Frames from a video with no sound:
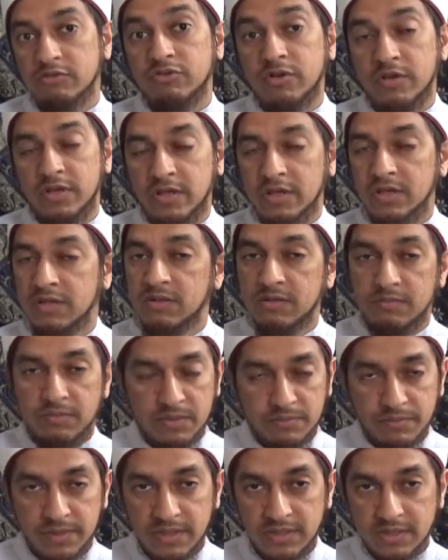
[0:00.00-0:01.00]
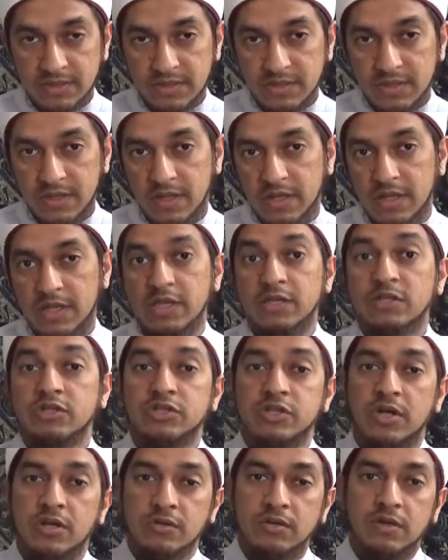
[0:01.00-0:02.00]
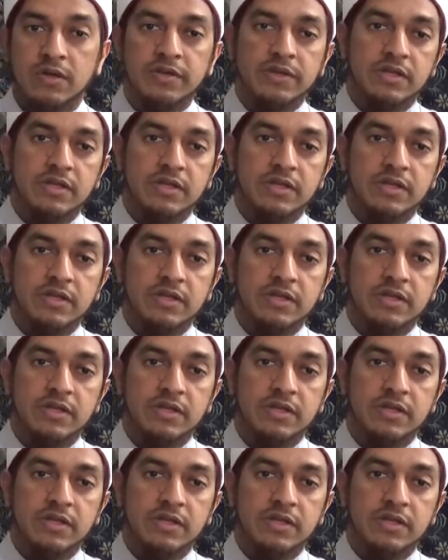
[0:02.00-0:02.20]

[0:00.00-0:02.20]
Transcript: in peace. Inshallah.